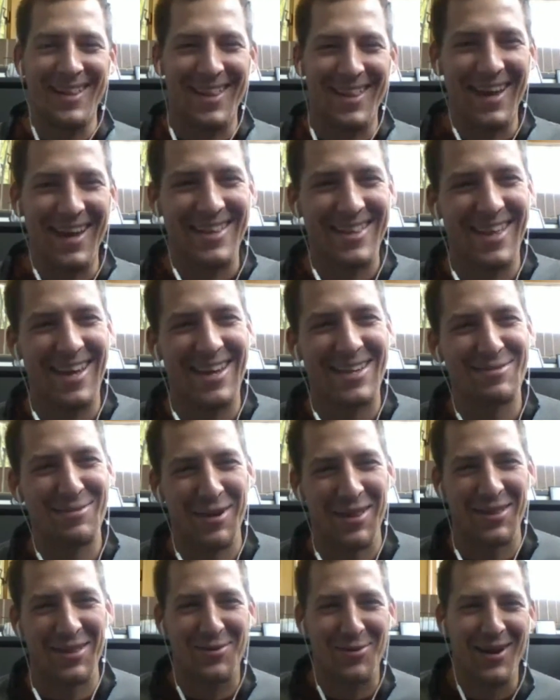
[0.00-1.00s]
That's
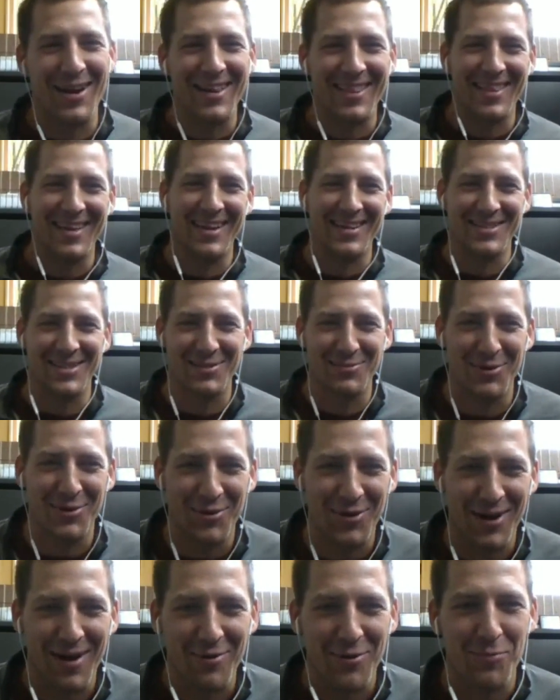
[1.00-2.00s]
one of the great things, is we
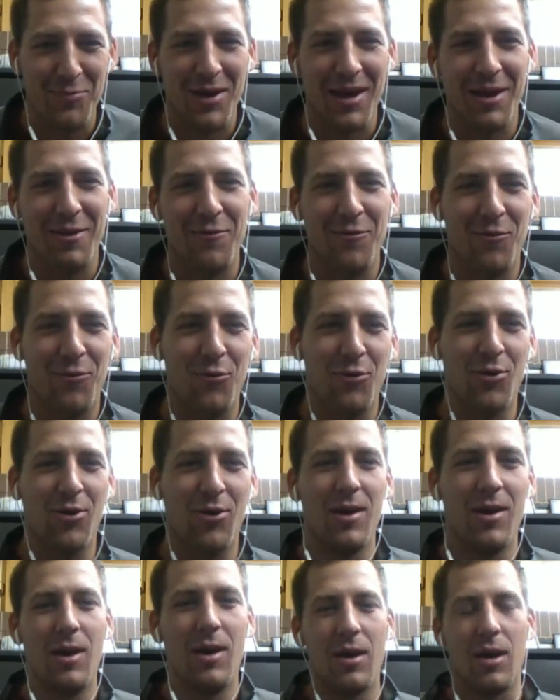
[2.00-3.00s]
don't have to pay for
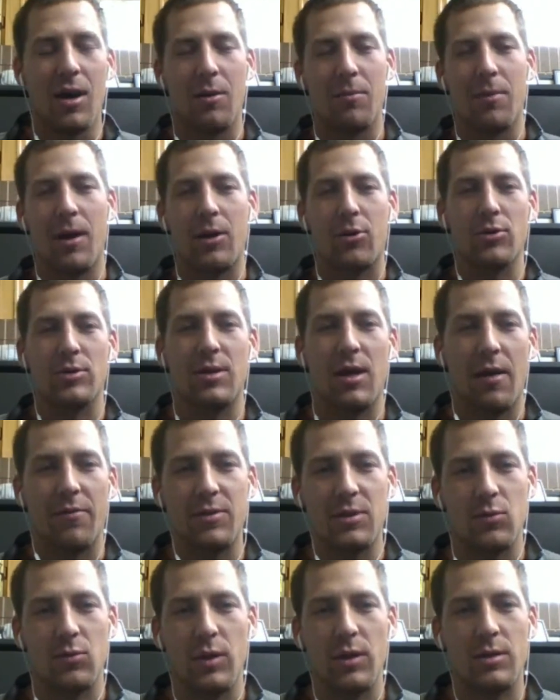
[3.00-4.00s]
Microsoft
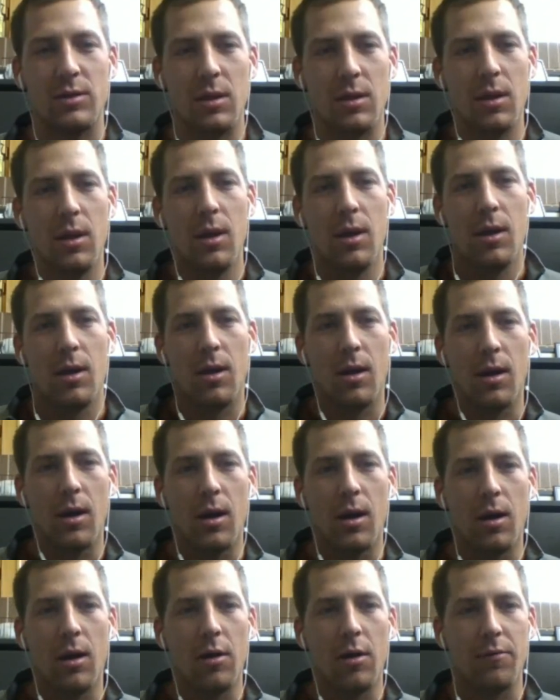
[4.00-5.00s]
Suite
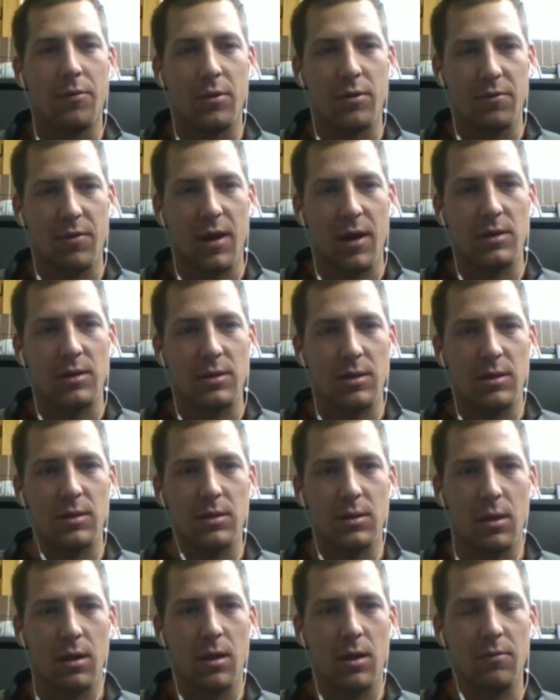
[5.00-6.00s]
on all of our
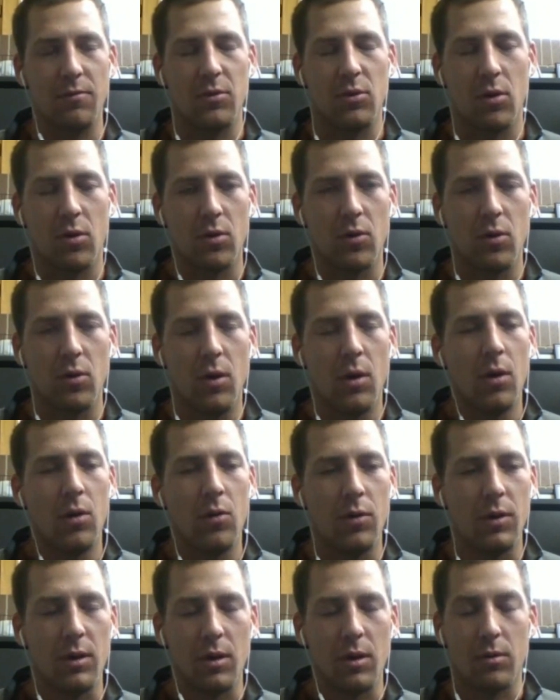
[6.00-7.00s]
devices, even though
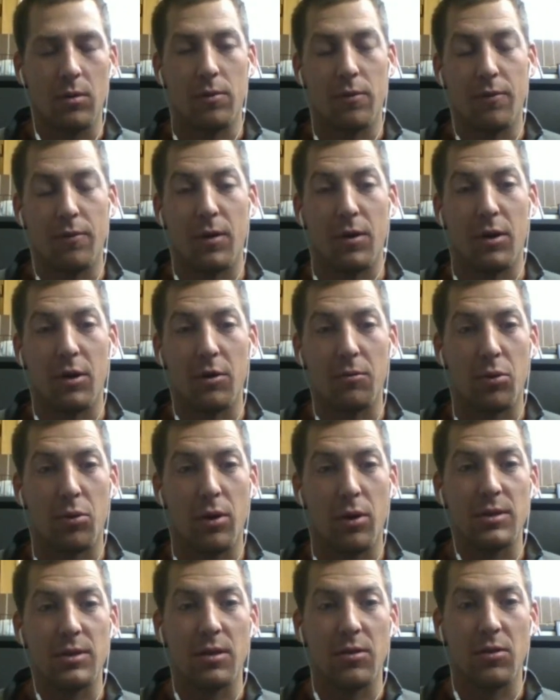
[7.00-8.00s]
we get a very good
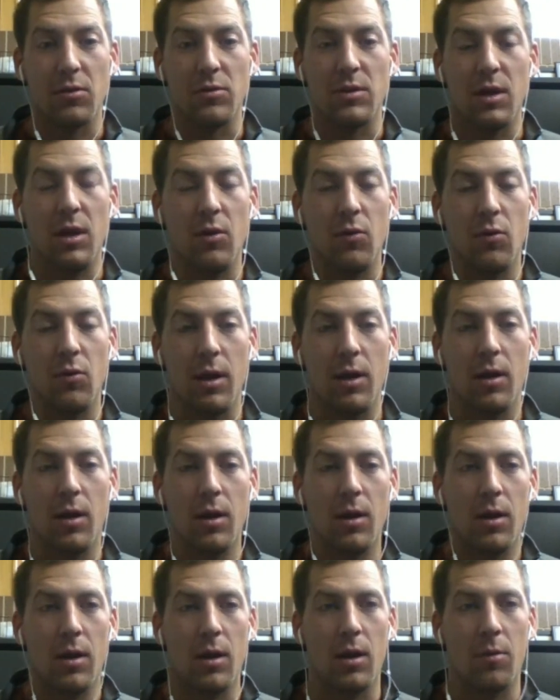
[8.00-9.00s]
price on those anyway.
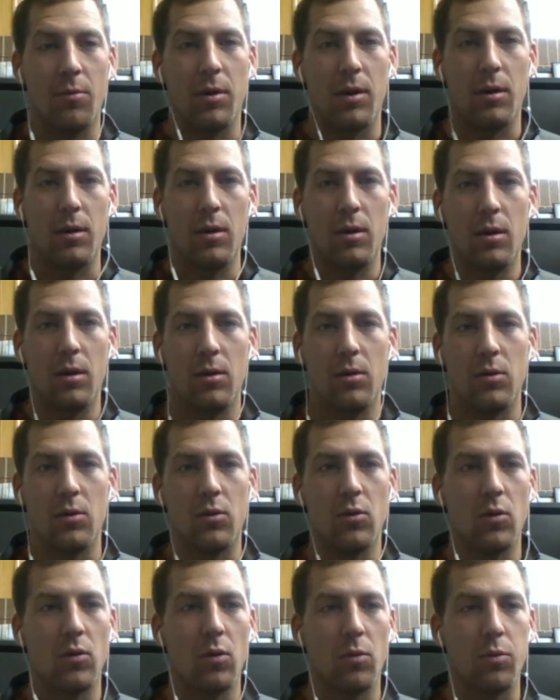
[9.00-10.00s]
But the
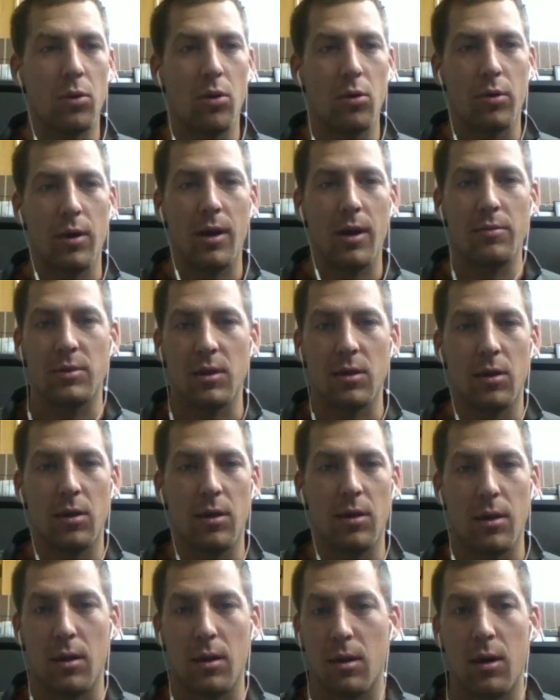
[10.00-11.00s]
Google programs, they're
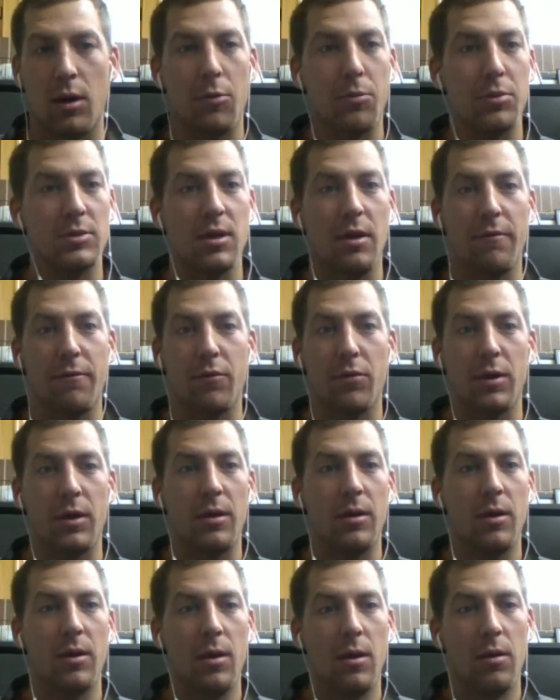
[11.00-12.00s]
100%
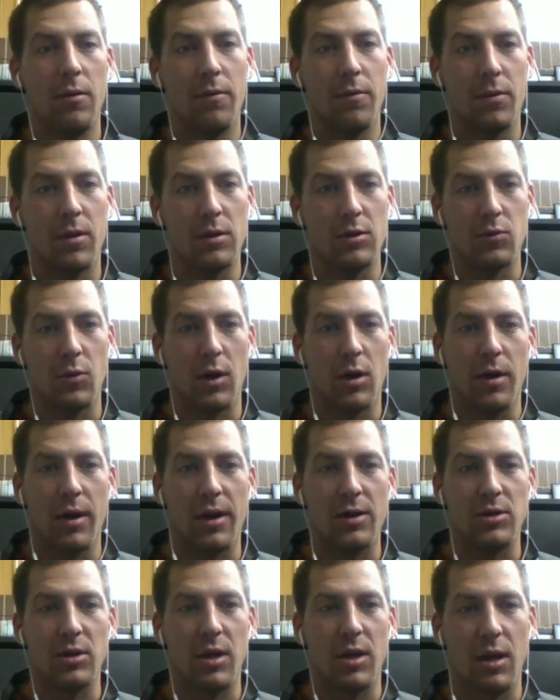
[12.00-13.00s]
free because we are an
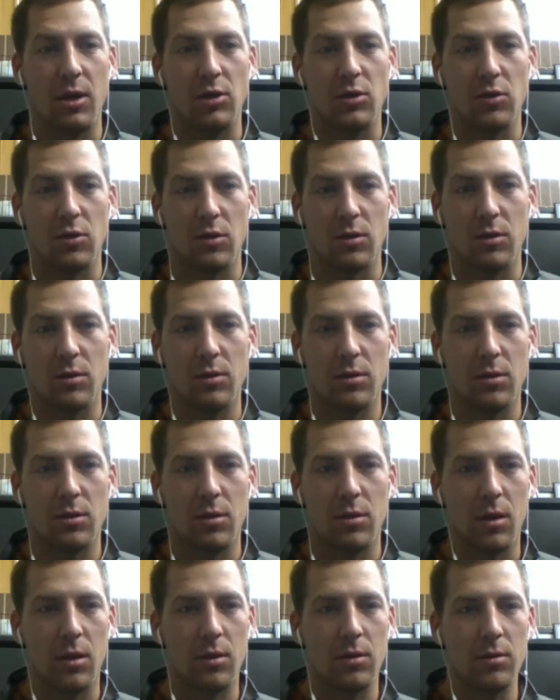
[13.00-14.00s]
educational
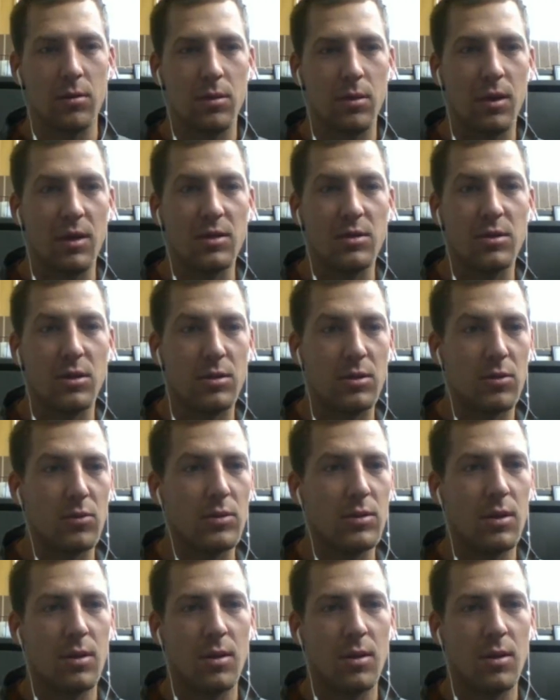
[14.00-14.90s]
institute.